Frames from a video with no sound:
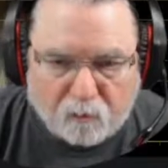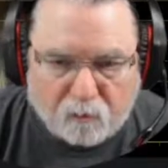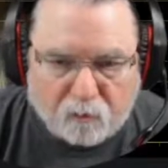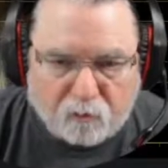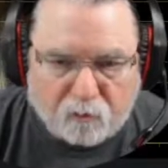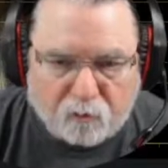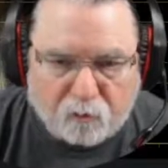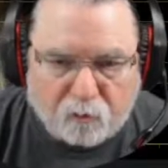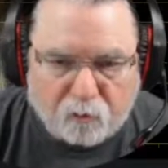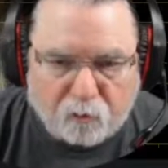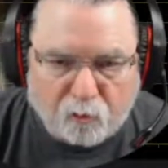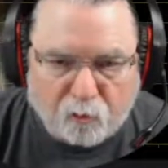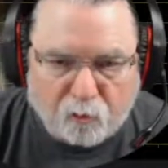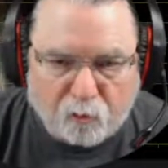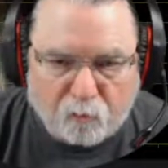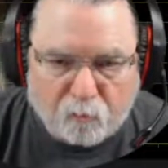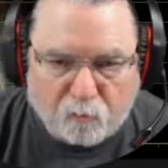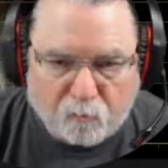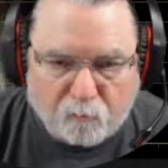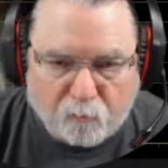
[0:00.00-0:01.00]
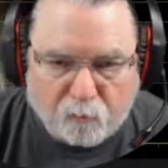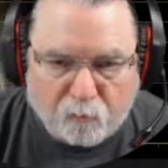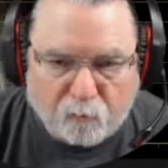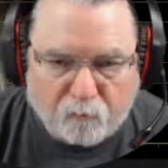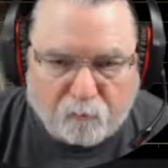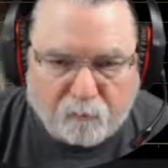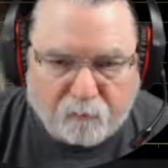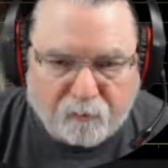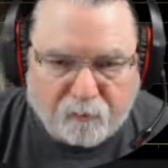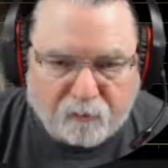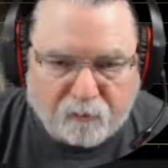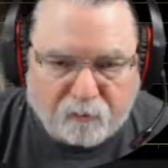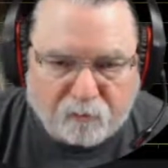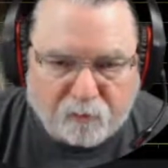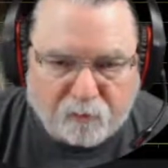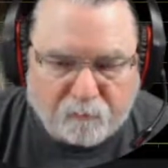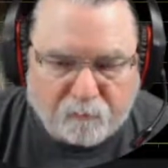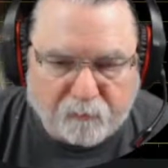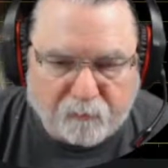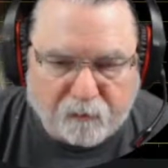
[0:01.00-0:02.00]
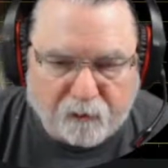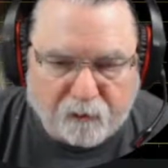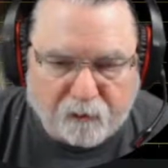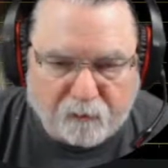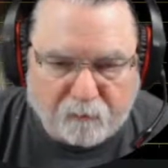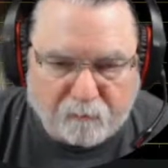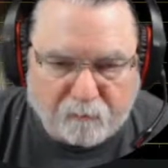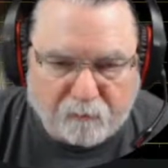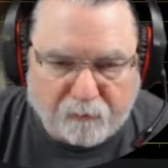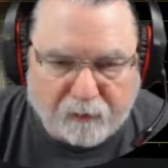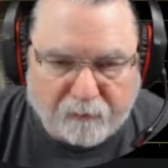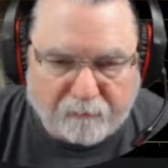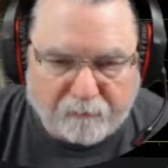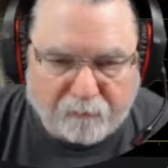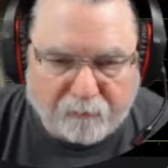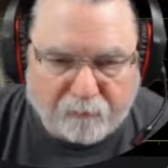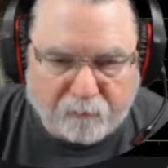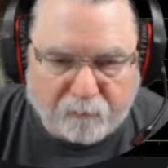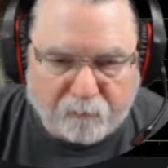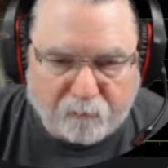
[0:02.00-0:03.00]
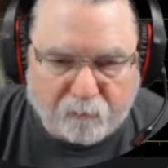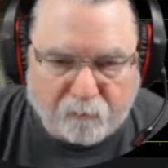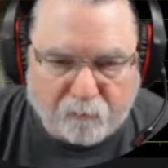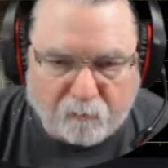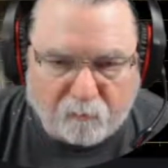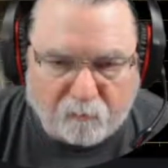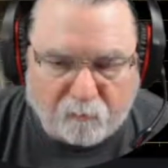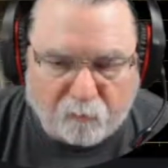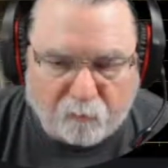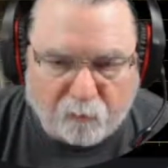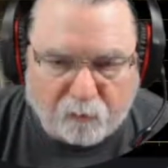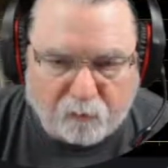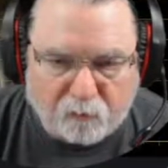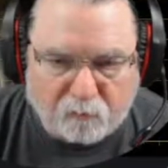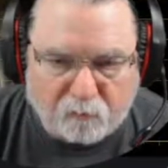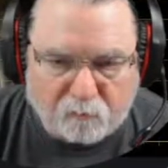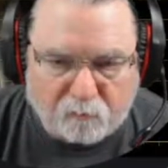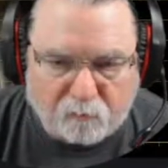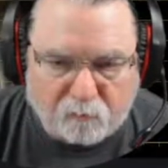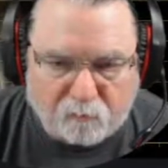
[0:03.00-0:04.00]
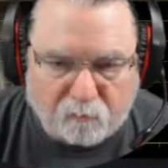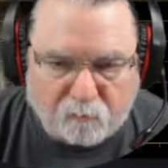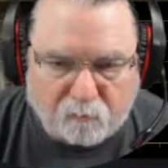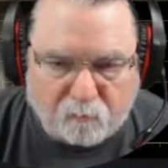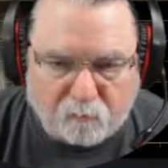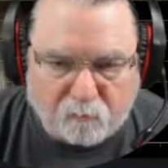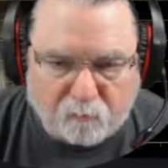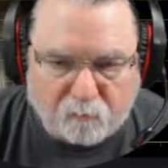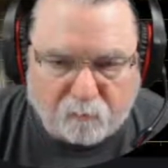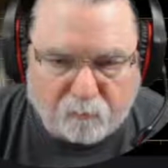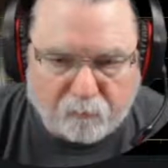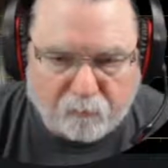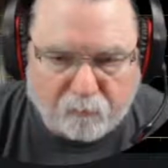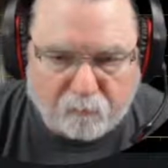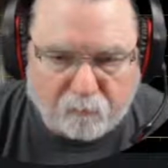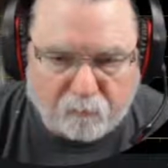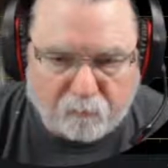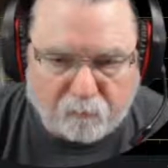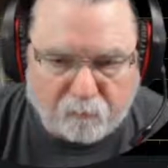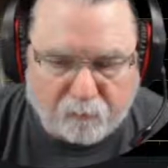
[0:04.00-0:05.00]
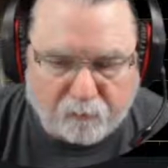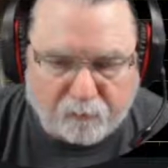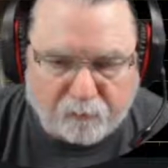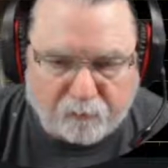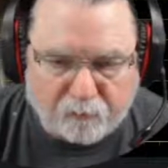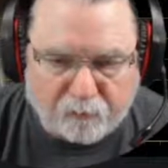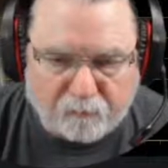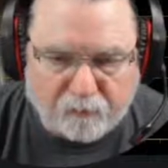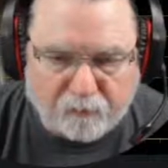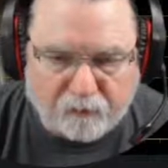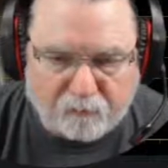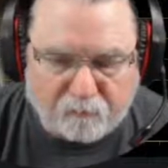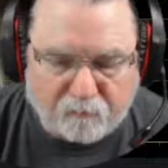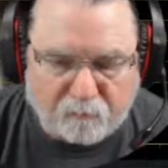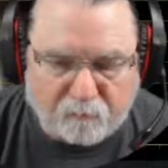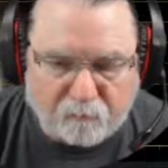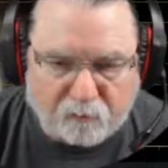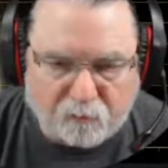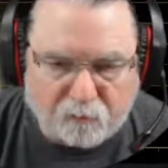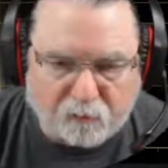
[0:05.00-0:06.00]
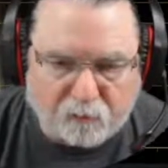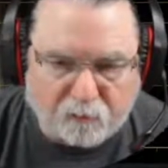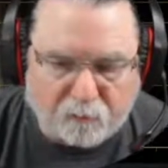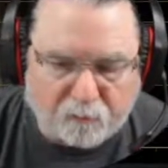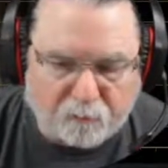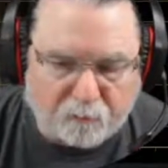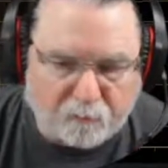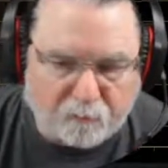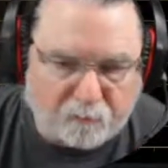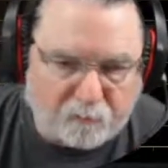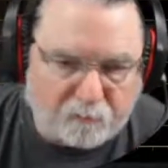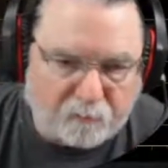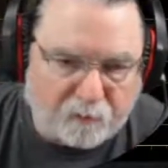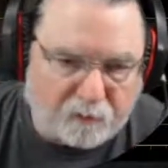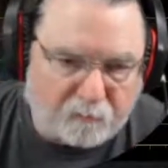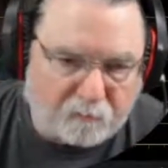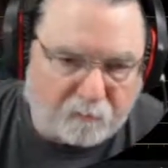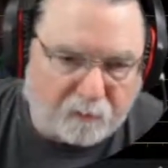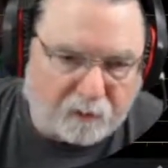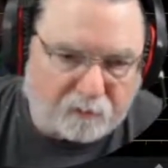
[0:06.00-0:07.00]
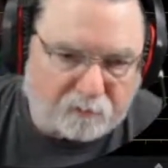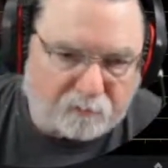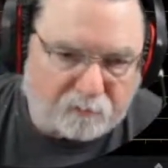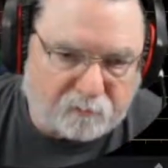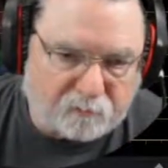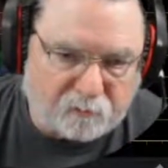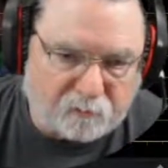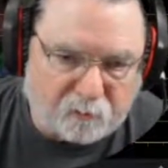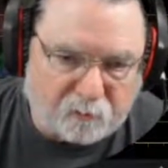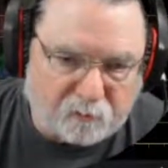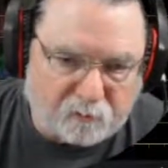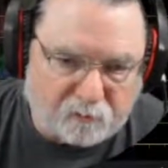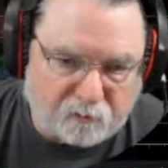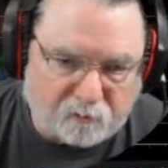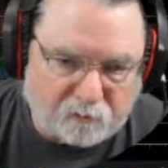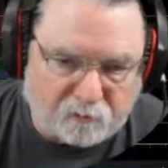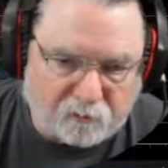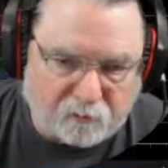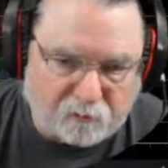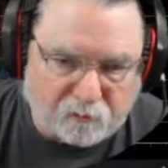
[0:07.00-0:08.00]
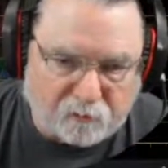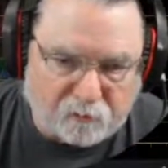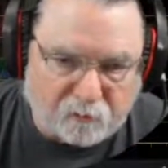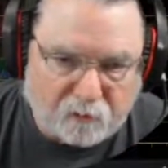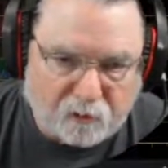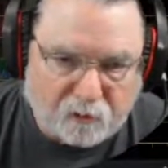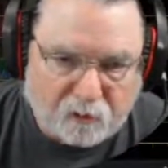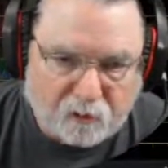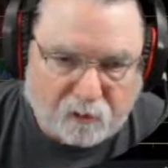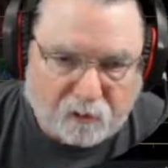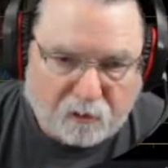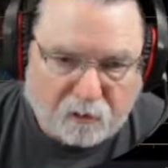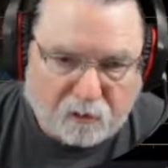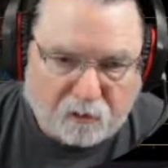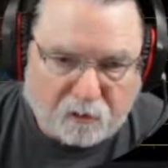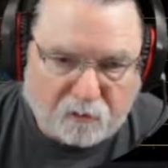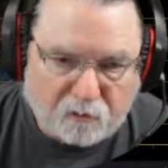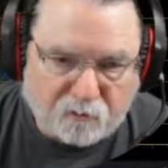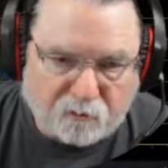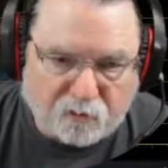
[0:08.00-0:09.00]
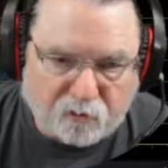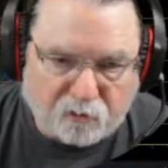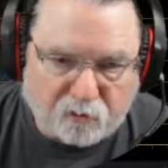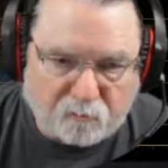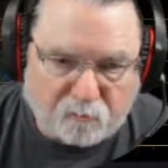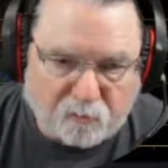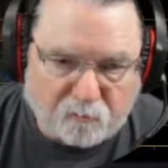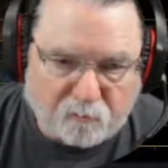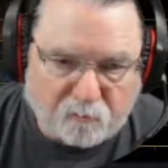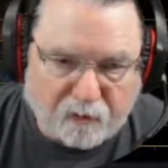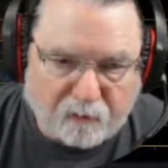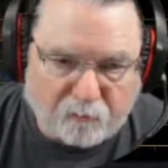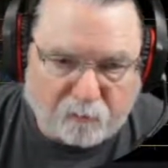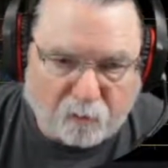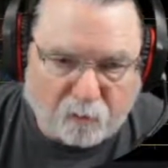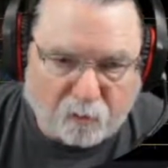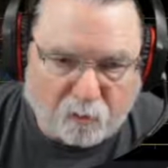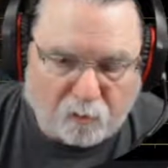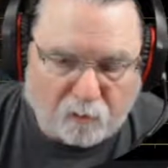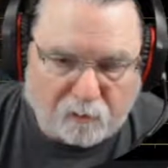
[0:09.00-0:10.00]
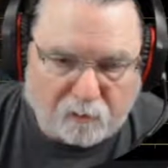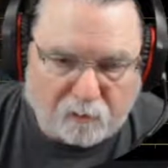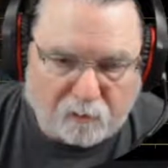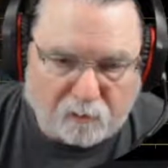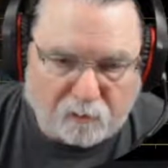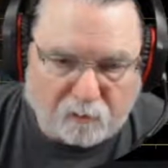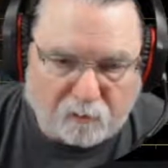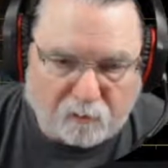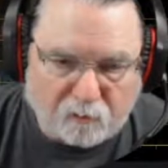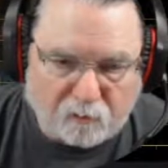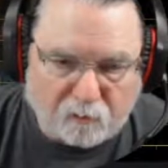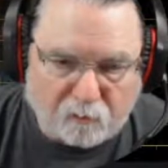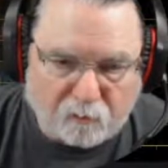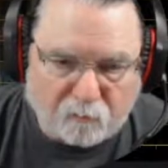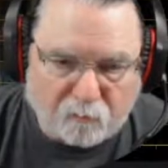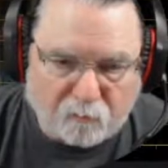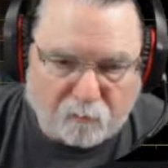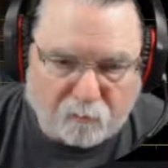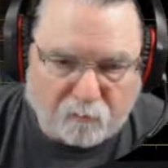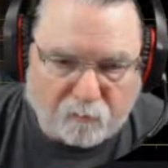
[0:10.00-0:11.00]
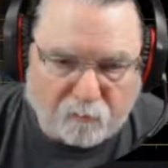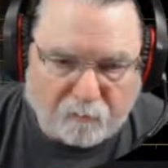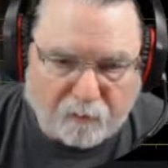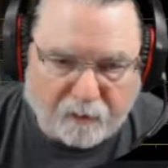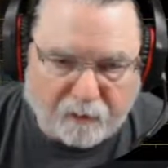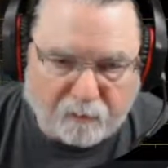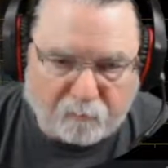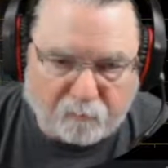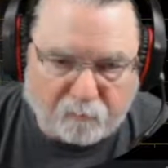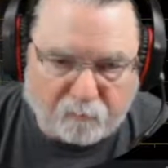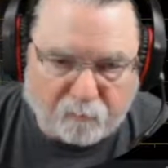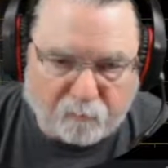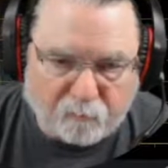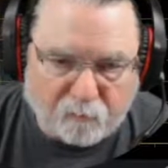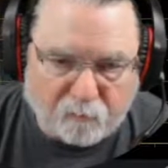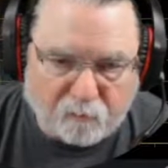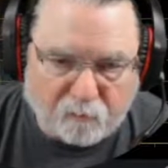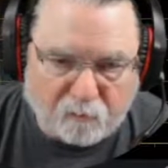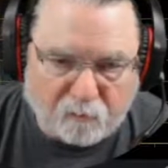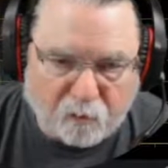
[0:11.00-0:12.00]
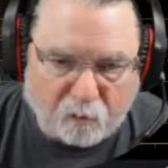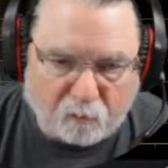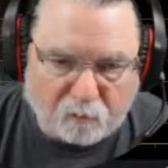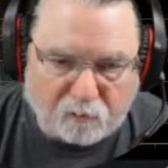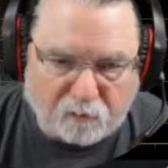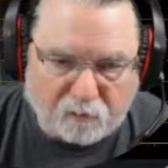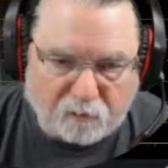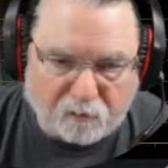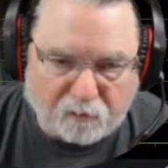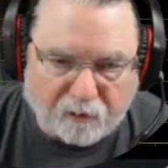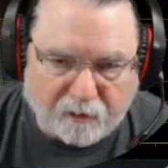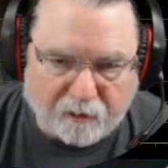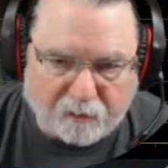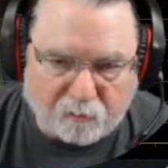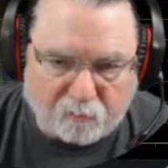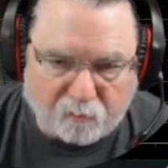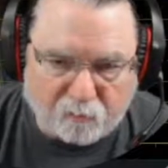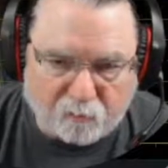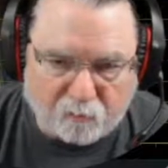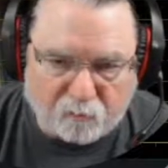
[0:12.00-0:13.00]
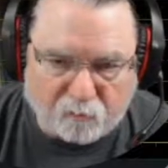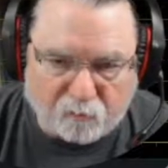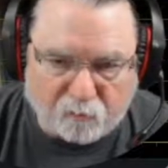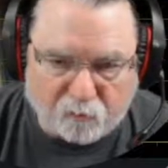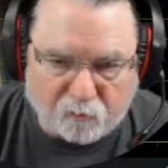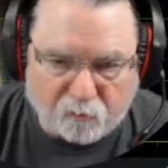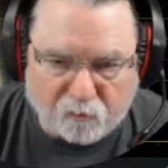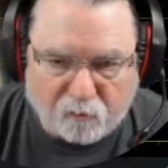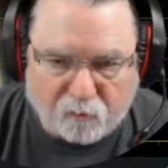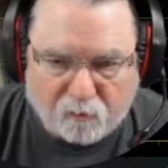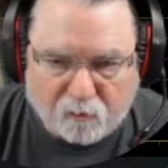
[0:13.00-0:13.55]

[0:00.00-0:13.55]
To move the picture up and down, if you have a wheeled, the 3-button, what they call the 3-button mouse with the wheel in the center, you zoom it by rolling it, you move it by holding it down and moving your